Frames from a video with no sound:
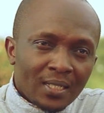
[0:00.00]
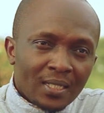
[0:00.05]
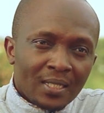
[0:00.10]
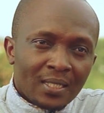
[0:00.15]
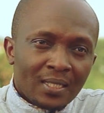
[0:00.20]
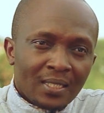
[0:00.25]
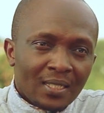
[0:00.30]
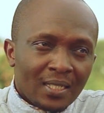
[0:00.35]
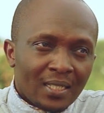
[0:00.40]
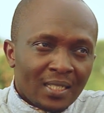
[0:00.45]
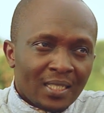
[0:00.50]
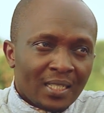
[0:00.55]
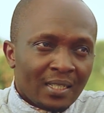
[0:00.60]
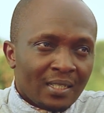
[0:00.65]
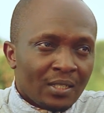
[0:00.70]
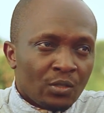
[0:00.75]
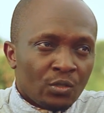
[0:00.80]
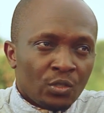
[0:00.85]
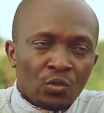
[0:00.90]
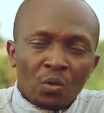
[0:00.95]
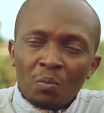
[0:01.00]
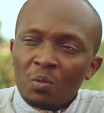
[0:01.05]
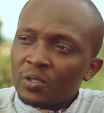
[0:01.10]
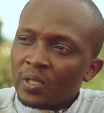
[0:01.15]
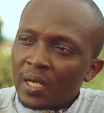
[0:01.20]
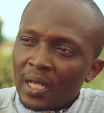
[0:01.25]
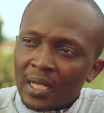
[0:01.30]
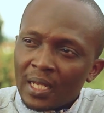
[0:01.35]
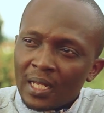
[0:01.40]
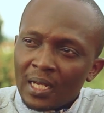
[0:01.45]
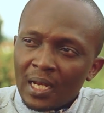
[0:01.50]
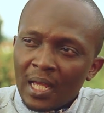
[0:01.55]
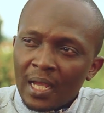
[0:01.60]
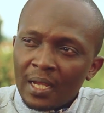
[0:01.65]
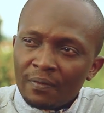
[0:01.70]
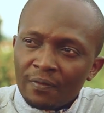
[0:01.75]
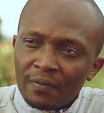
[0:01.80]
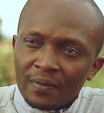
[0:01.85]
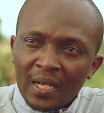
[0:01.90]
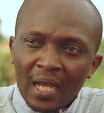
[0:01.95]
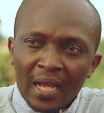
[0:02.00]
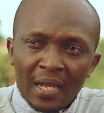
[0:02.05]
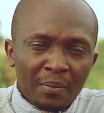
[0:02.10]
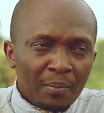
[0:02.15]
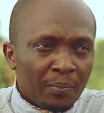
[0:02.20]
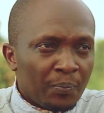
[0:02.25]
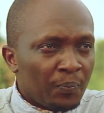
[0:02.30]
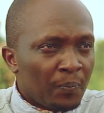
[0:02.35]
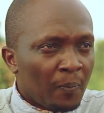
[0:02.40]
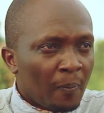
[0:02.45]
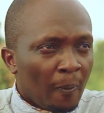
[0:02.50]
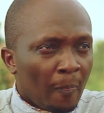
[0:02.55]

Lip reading: is almost like a lifetime